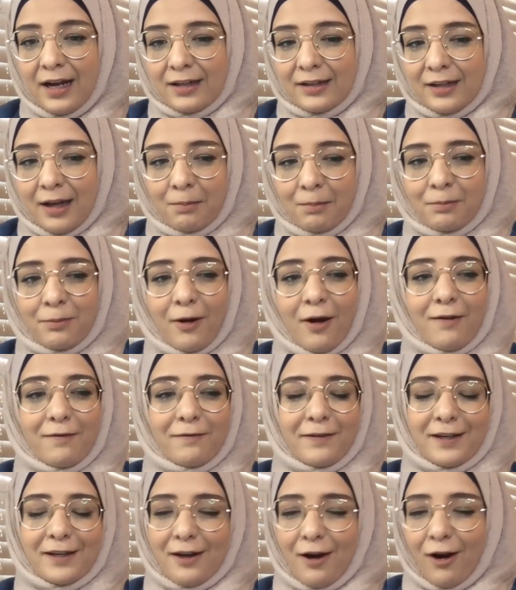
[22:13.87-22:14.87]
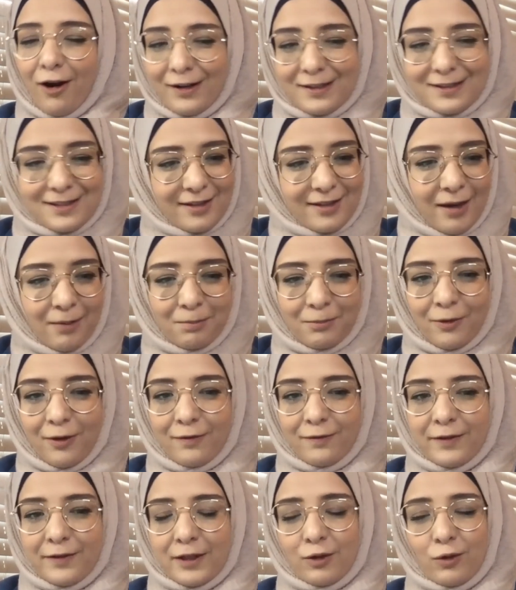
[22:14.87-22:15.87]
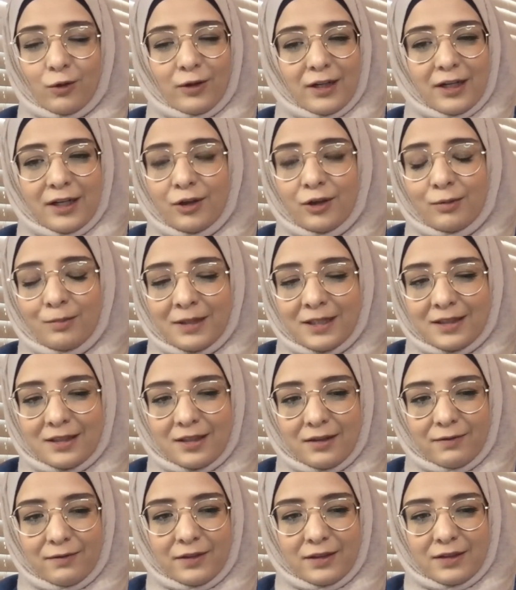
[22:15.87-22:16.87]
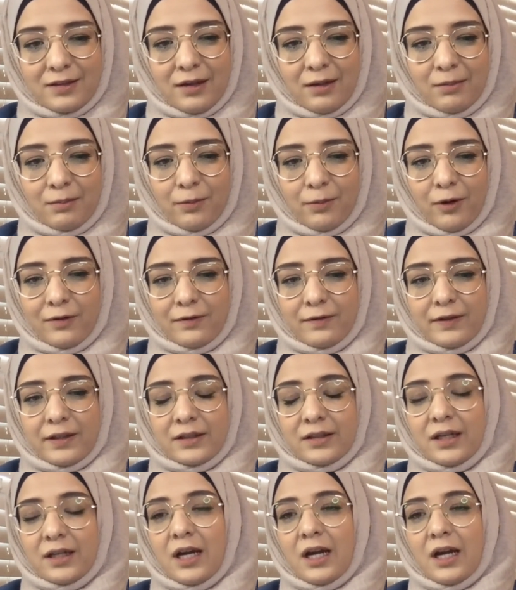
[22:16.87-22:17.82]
nonprofit, arts nonprofit, or a human service nonprofit.